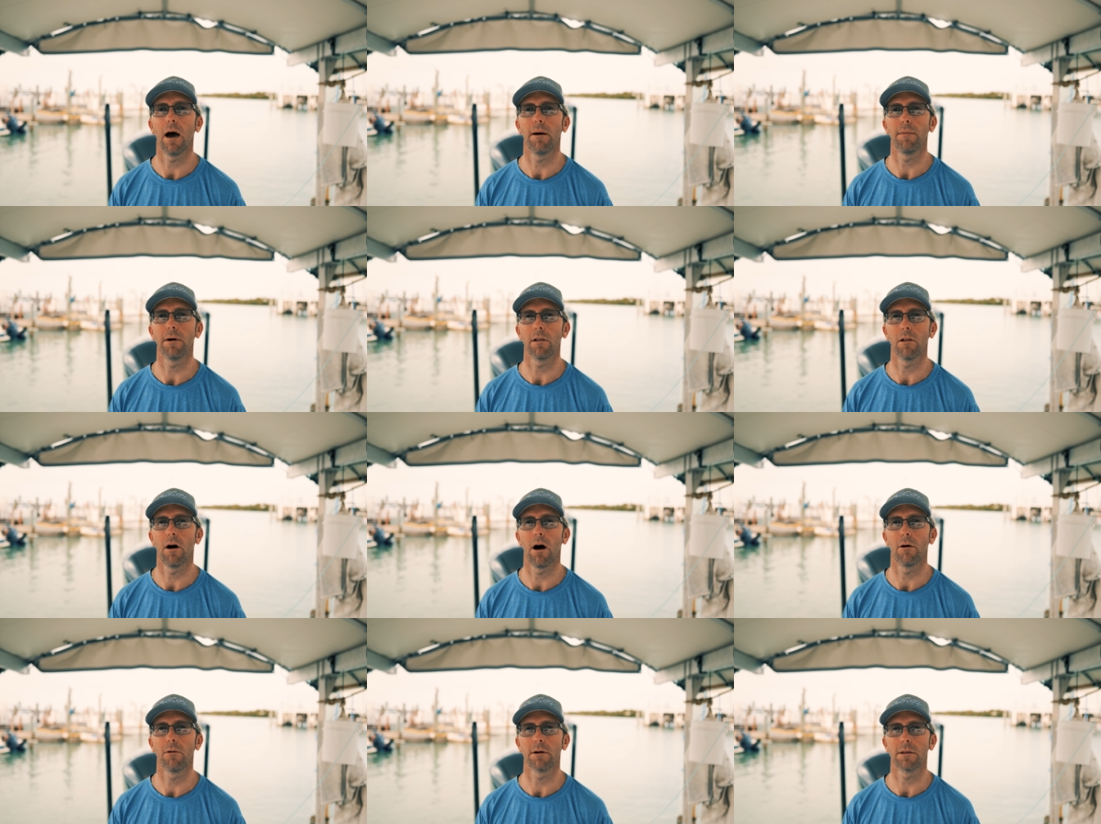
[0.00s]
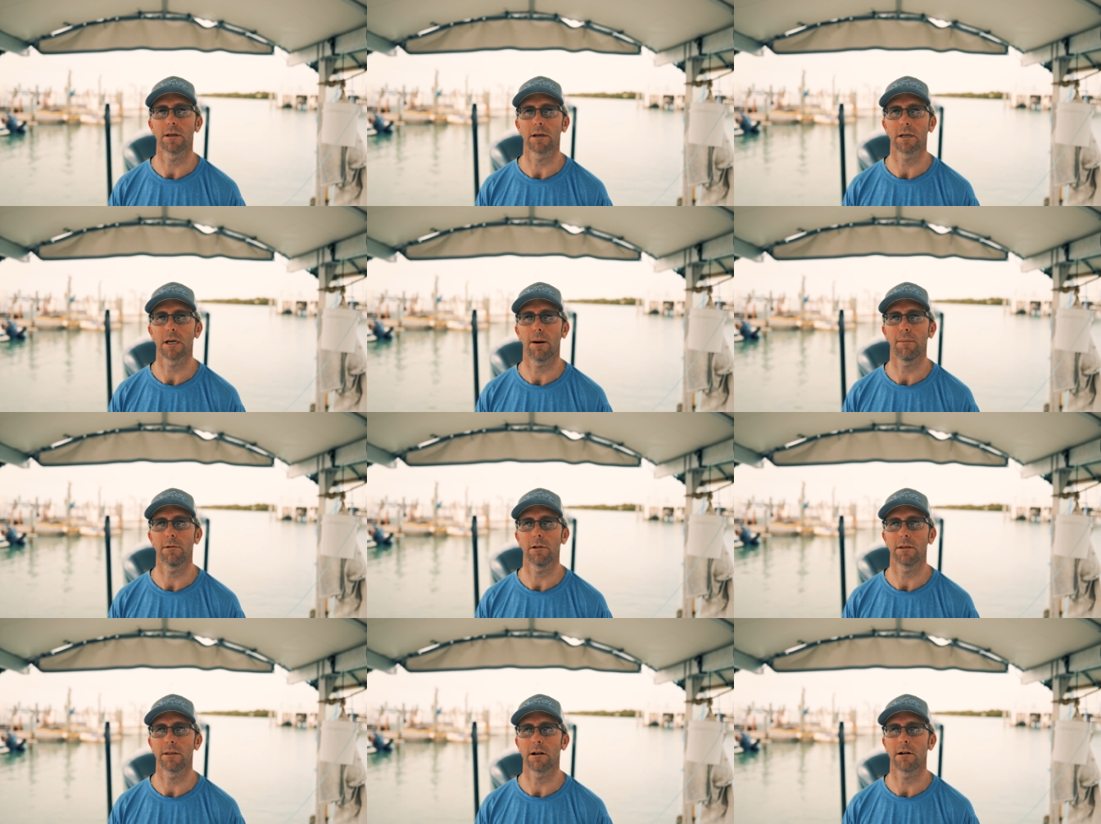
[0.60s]
along with a
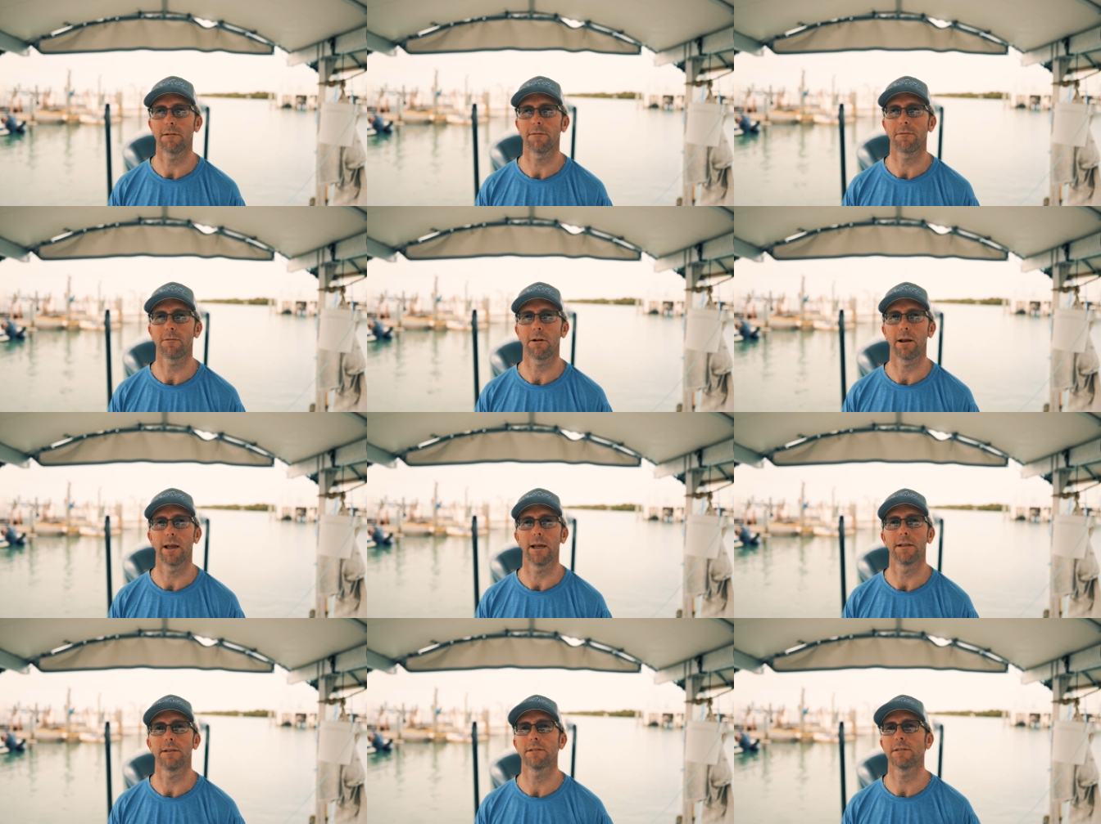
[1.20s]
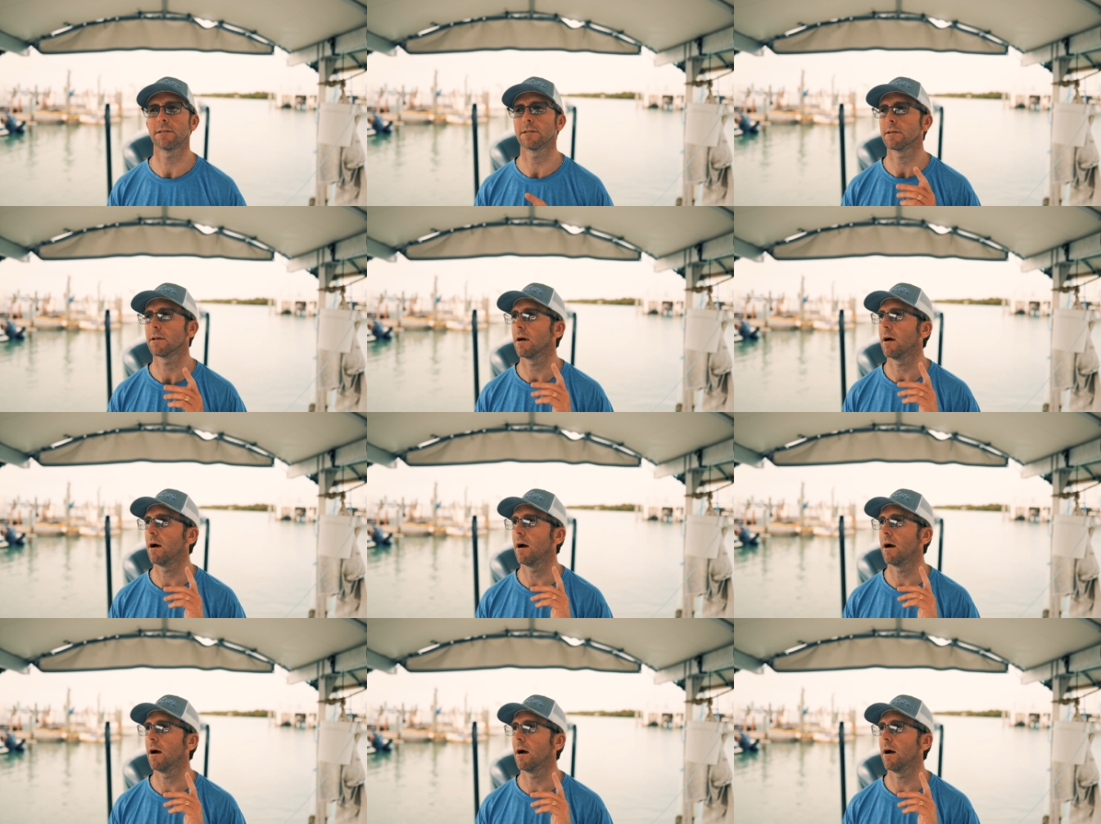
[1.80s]
couple of their friends.